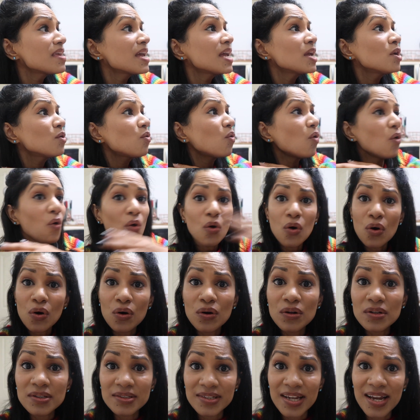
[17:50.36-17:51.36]
they
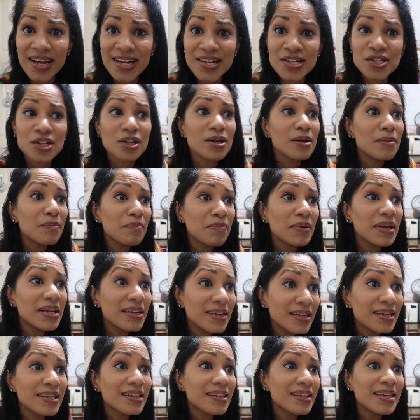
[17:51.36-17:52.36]
all taste
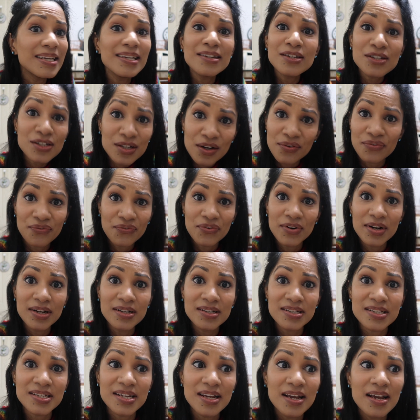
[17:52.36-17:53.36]
completely
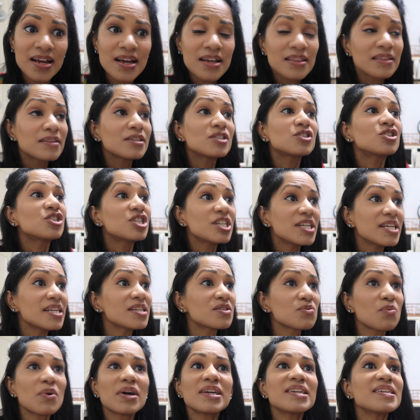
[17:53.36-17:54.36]
different. The
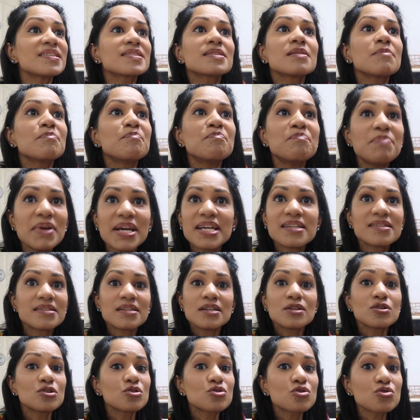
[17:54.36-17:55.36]
cheese one is the best.
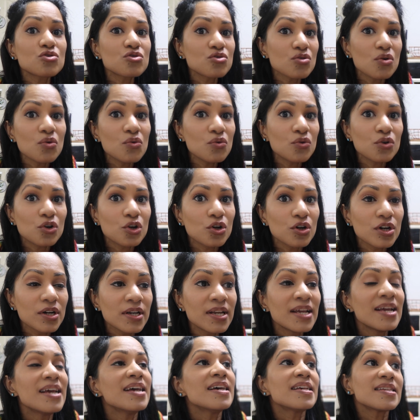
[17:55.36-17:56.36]
It is so
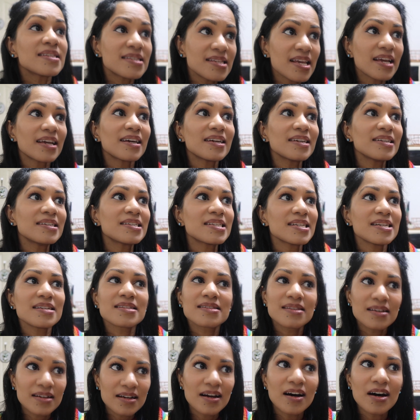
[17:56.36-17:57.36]
good. Second is
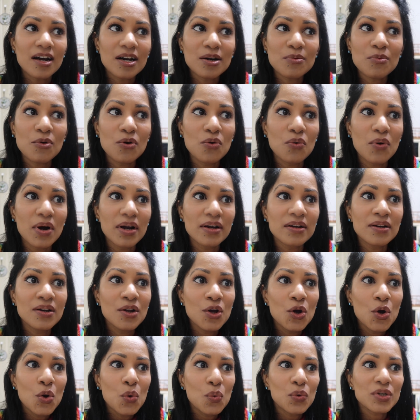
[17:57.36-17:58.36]
the carbo one,
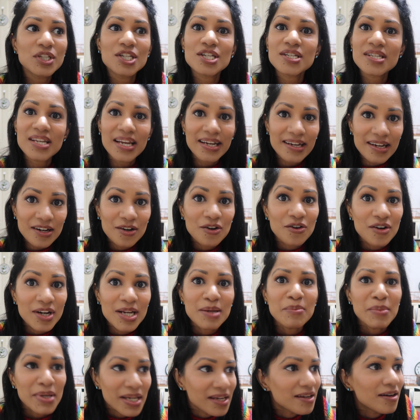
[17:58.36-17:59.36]
which is like a
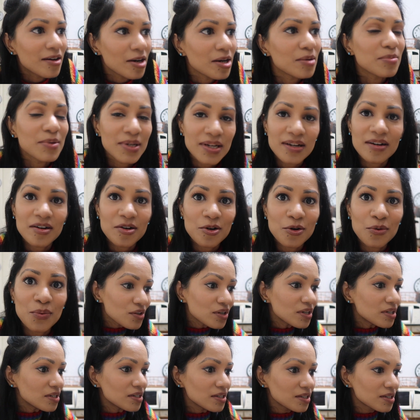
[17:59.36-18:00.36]
creamy carbonara.
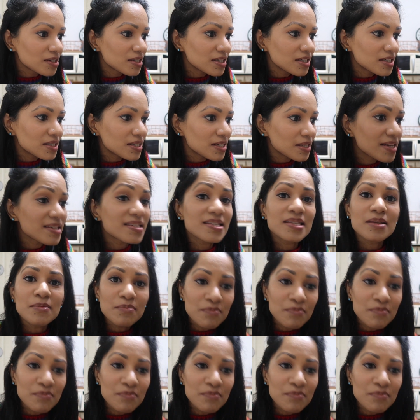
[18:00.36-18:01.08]
Third is the